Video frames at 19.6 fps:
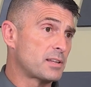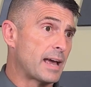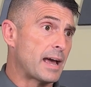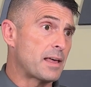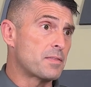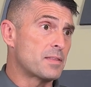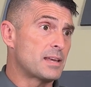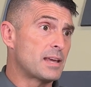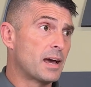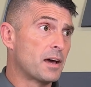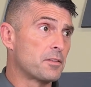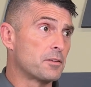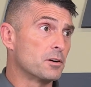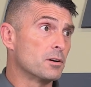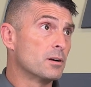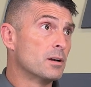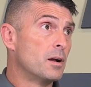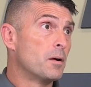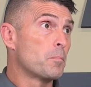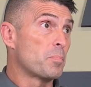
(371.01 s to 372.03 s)
that, and the
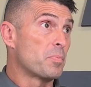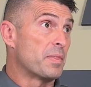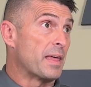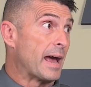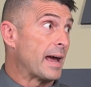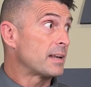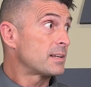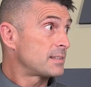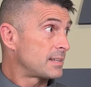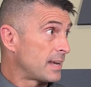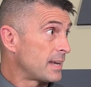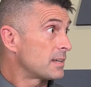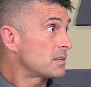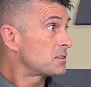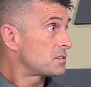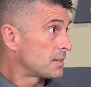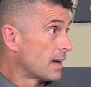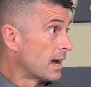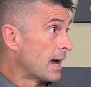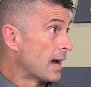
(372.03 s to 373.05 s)
other. That
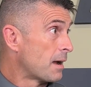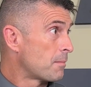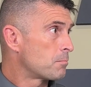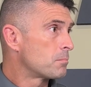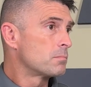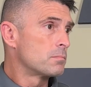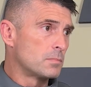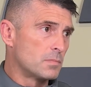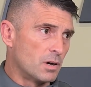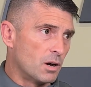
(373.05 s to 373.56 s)
takes time.